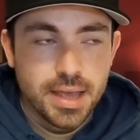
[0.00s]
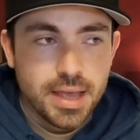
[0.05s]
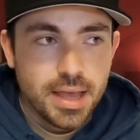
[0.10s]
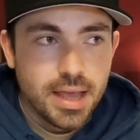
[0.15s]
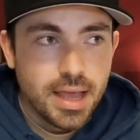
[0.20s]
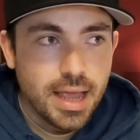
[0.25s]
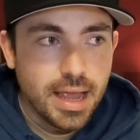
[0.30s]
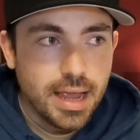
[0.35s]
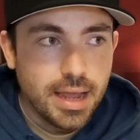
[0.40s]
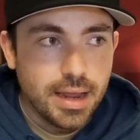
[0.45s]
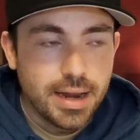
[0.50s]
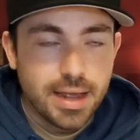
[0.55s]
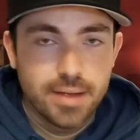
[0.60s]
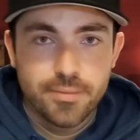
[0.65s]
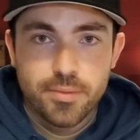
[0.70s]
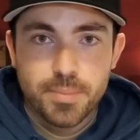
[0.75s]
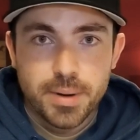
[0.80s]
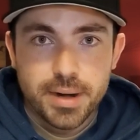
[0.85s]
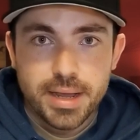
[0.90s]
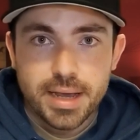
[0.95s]
And
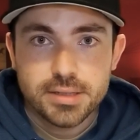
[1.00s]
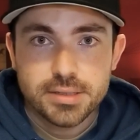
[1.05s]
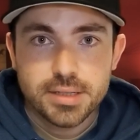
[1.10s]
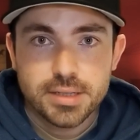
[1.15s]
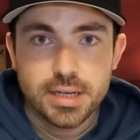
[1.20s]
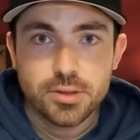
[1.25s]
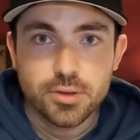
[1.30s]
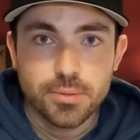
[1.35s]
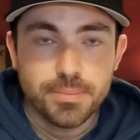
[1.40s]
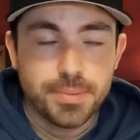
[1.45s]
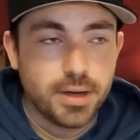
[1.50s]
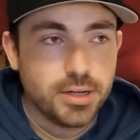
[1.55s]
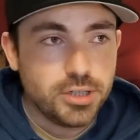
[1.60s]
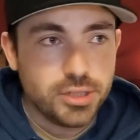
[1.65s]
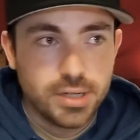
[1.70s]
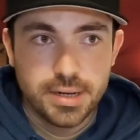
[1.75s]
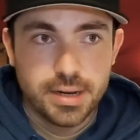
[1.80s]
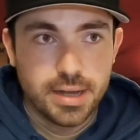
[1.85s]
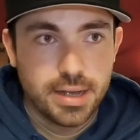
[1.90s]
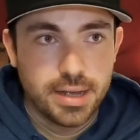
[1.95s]
everybody has like their budget,
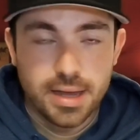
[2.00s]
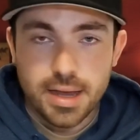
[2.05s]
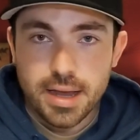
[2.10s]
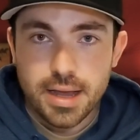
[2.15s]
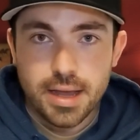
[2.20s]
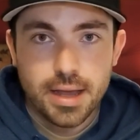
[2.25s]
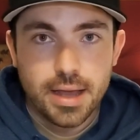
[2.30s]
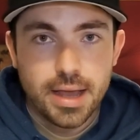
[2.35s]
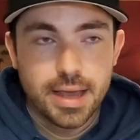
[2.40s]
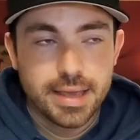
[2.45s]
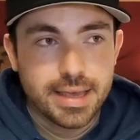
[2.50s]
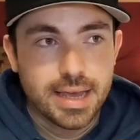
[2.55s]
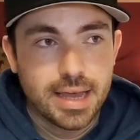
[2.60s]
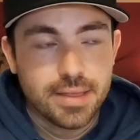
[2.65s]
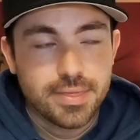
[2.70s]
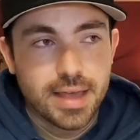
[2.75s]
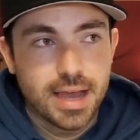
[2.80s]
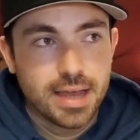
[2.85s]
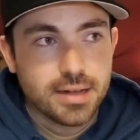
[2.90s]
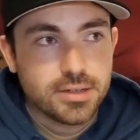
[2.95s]
and I get
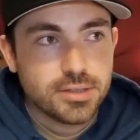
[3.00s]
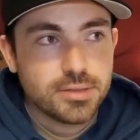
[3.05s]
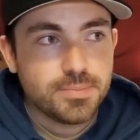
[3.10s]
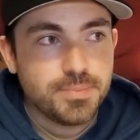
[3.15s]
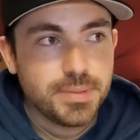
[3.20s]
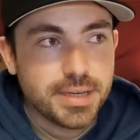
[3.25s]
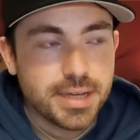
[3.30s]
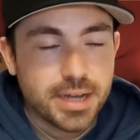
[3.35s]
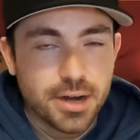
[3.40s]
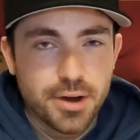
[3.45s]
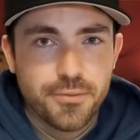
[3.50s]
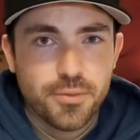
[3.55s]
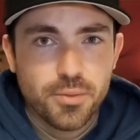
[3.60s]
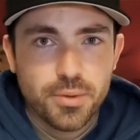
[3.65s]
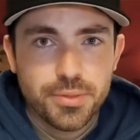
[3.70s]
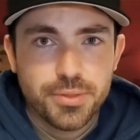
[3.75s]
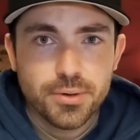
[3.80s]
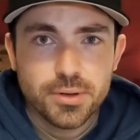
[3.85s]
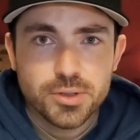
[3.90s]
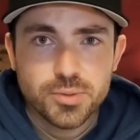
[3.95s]
that. Just be careful with
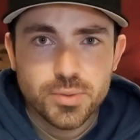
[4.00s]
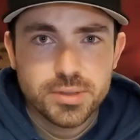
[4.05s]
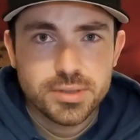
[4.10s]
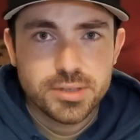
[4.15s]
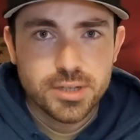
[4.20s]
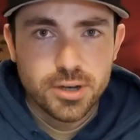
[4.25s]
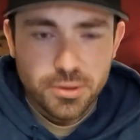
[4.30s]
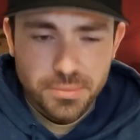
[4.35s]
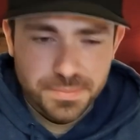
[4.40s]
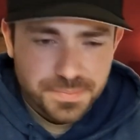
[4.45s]
those ones though.